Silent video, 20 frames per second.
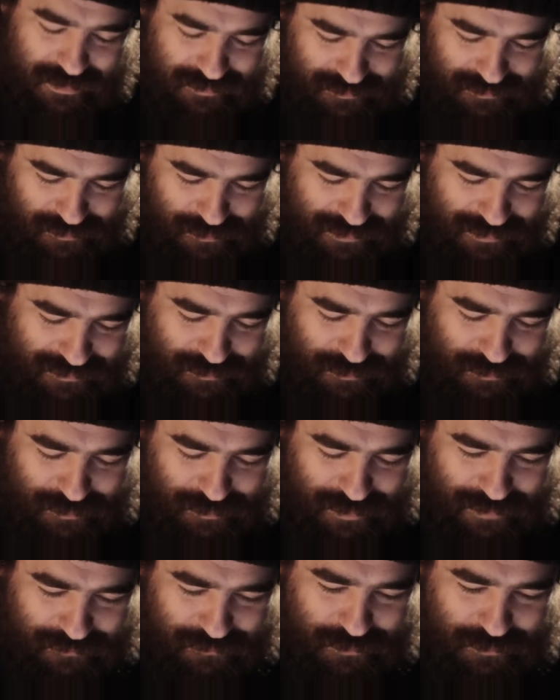So let's
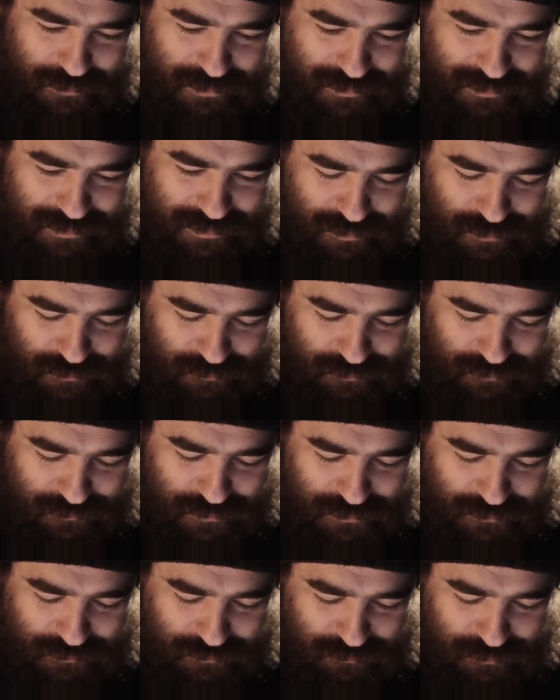have a look at the
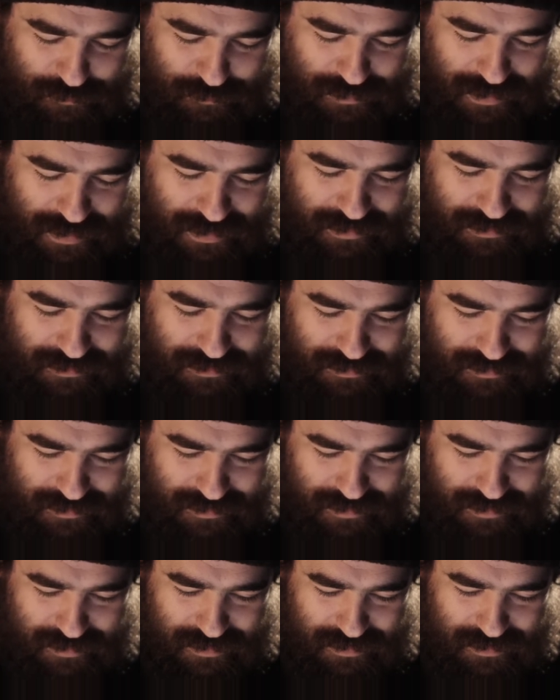controversial reply.
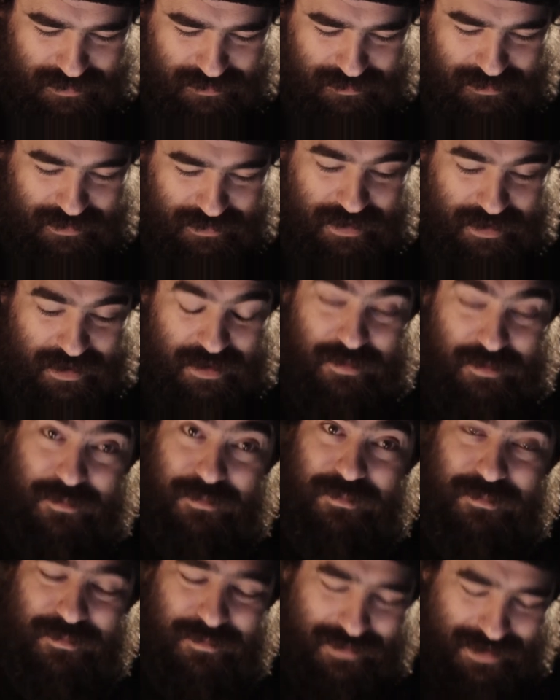The
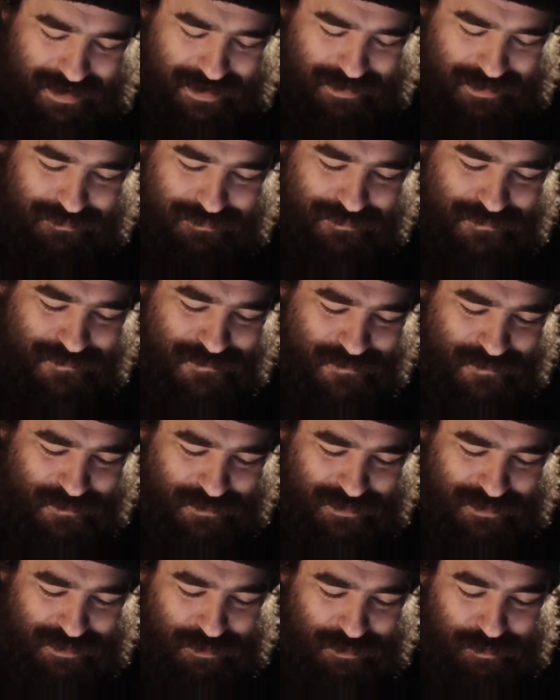
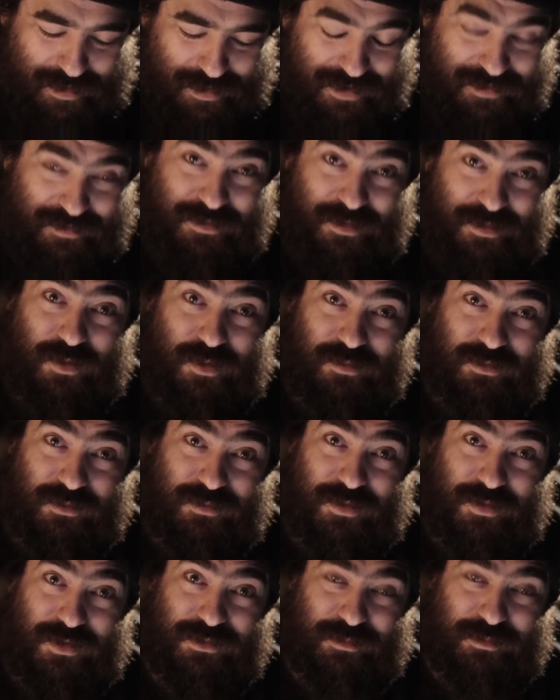replies to the
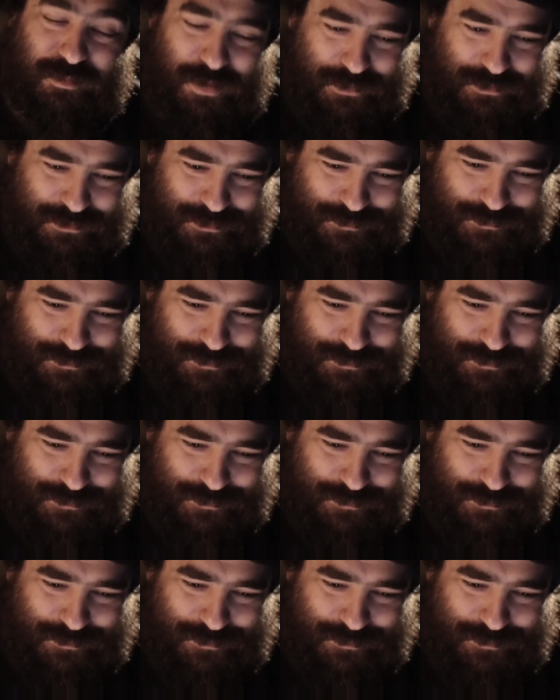controversial post.